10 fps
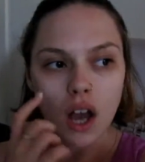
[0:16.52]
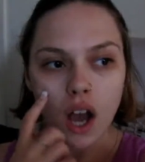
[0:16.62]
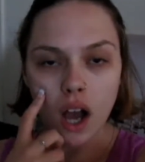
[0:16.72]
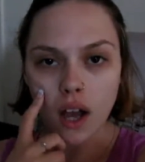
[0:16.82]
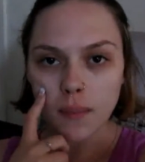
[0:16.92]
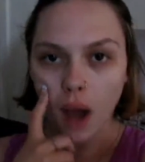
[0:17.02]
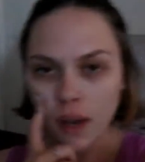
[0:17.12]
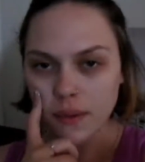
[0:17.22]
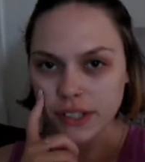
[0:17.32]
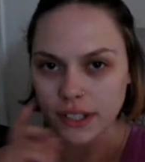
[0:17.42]
I
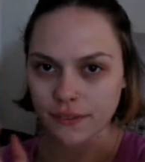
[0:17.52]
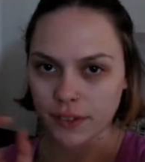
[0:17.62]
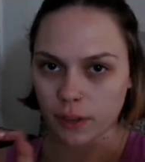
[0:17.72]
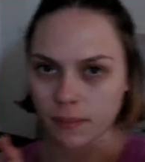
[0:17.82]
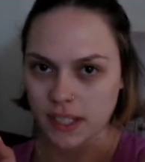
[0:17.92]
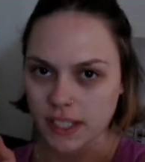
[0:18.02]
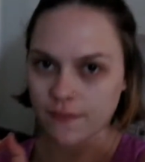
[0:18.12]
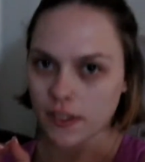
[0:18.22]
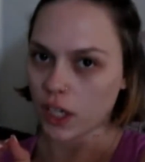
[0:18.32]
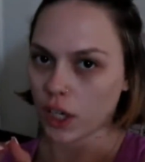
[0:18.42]
was gonna film this
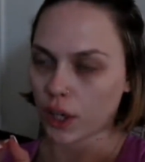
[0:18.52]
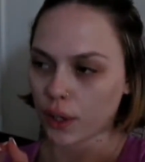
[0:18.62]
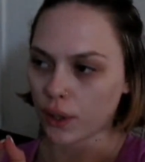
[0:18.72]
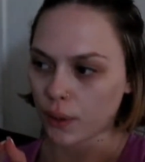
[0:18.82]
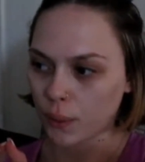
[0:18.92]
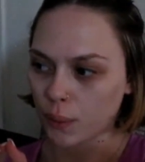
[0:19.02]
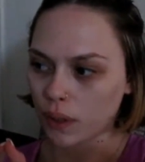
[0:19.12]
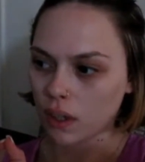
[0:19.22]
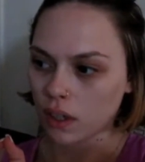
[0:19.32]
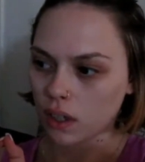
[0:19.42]
video
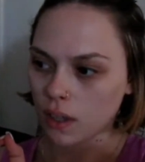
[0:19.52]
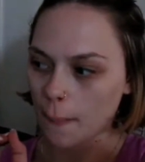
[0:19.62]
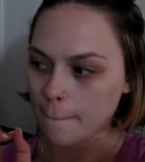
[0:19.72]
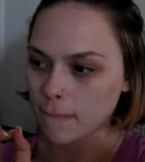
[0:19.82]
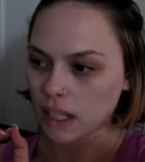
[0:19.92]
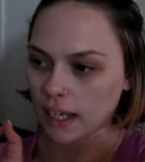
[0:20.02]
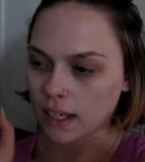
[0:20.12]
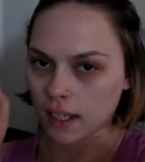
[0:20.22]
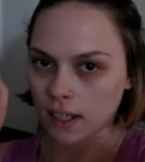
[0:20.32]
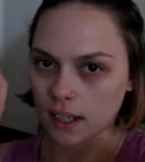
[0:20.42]
like
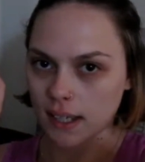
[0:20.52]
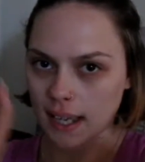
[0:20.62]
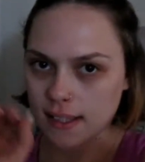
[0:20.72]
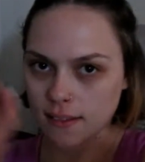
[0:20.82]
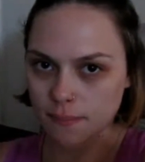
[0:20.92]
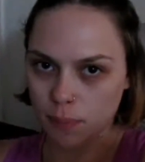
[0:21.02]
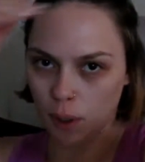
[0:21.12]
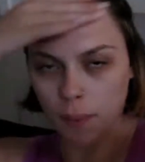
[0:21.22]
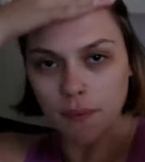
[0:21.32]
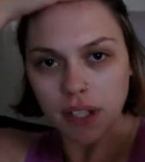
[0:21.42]
as a
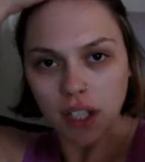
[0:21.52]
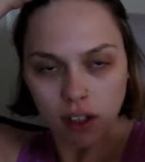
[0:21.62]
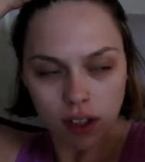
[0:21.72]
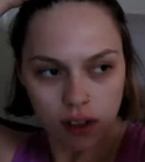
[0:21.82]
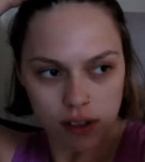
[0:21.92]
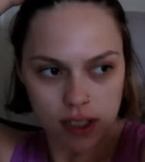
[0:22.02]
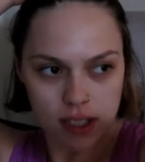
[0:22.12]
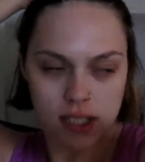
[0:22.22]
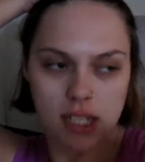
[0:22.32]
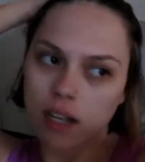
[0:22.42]
proper video, like I was gonna
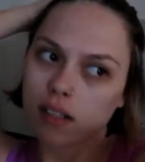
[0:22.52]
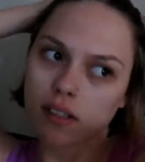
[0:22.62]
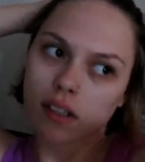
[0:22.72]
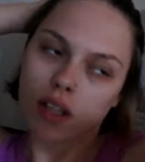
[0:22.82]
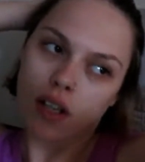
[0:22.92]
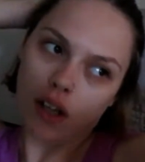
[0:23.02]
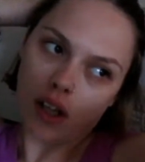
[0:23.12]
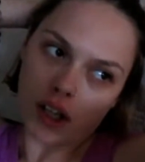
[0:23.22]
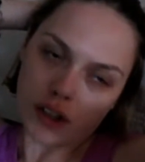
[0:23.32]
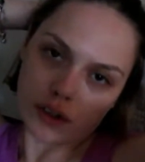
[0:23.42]
sit down and
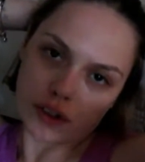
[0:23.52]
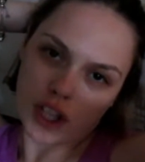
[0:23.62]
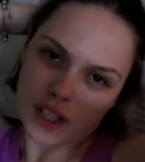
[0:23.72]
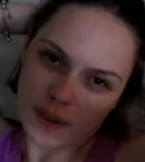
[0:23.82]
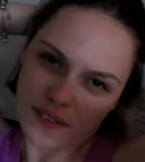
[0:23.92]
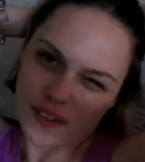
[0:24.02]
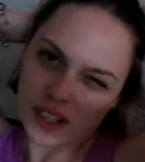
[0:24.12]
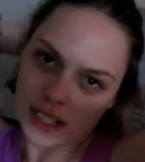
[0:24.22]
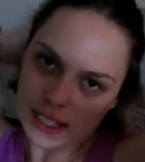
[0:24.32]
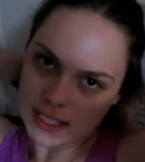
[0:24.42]
talk to you guys, but I felt
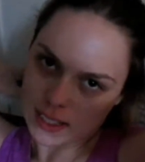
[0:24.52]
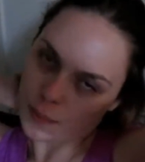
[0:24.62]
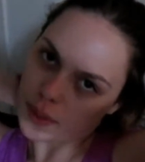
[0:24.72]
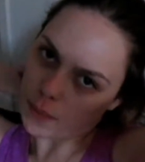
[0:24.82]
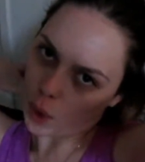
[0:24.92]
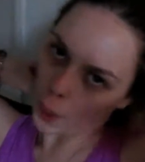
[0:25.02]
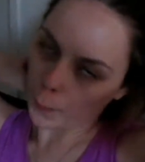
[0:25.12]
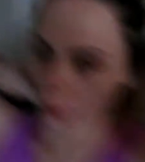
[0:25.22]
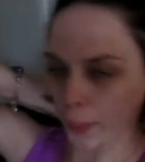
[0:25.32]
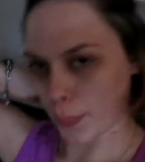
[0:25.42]
like this was more
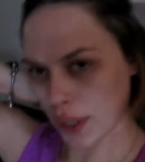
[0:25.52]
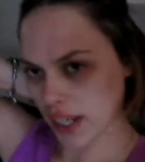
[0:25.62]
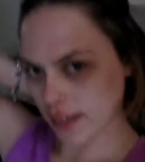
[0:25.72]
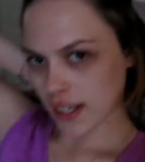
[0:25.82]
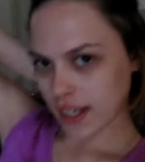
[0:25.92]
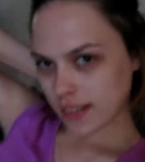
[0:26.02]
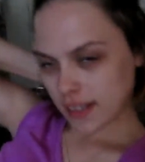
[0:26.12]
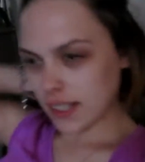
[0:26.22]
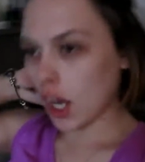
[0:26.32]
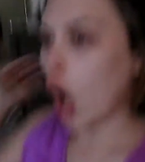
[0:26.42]
appropriate seeing as
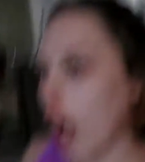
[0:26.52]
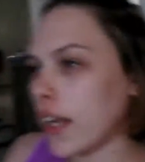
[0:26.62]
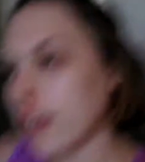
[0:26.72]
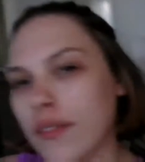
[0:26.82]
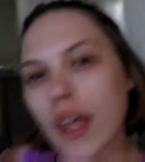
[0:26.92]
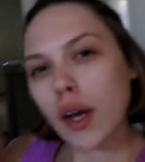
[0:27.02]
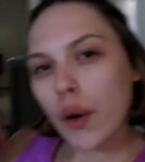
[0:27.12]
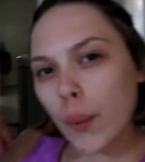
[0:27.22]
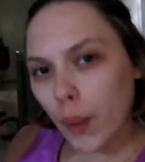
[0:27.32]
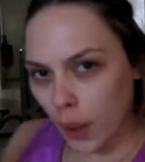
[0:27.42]
it's kind of like
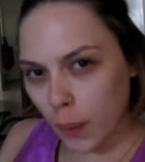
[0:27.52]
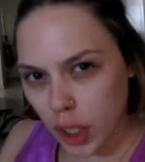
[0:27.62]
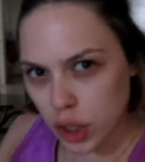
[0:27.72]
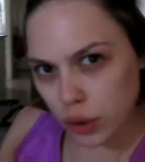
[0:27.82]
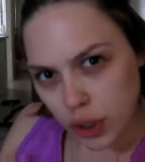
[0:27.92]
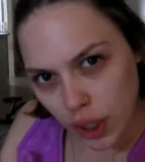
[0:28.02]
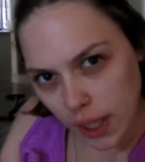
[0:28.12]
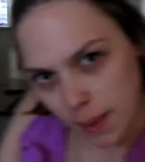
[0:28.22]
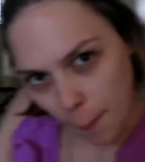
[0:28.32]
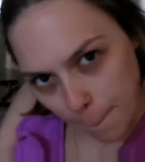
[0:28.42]
what I wanna talk to you
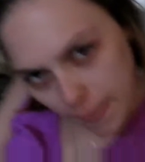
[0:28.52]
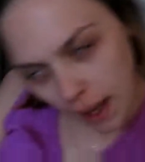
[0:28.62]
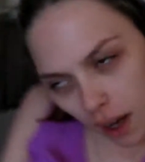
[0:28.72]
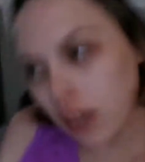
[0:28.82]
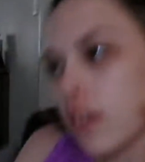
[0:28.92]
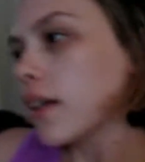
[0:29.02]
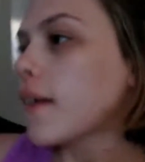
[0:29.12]
guys about.